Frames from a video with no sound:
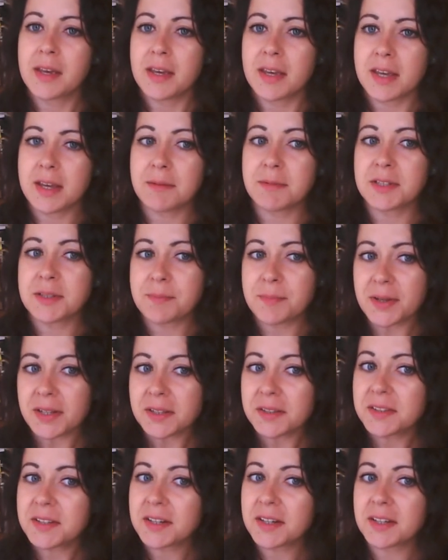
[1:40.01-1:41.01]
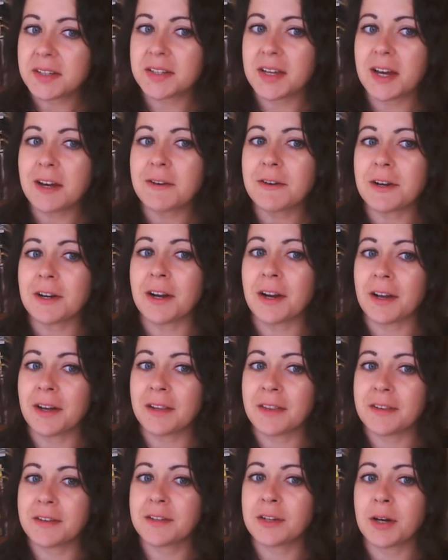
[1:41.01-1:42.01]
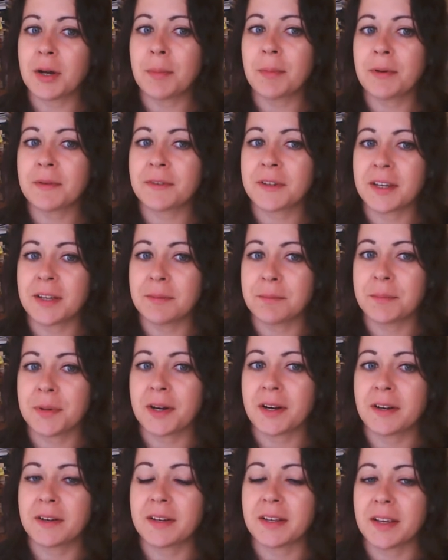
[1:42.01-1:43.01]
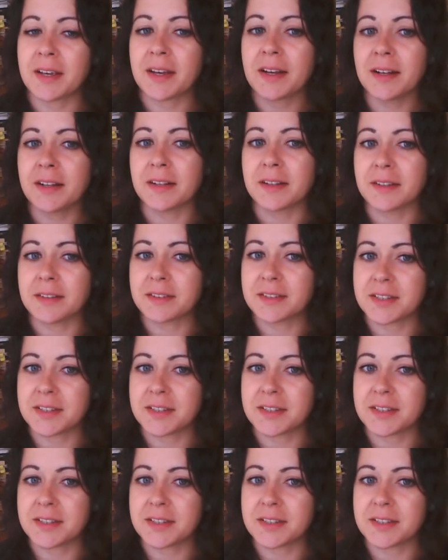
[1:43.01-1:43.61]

He was building a tower at the top of Kinpurnie Hill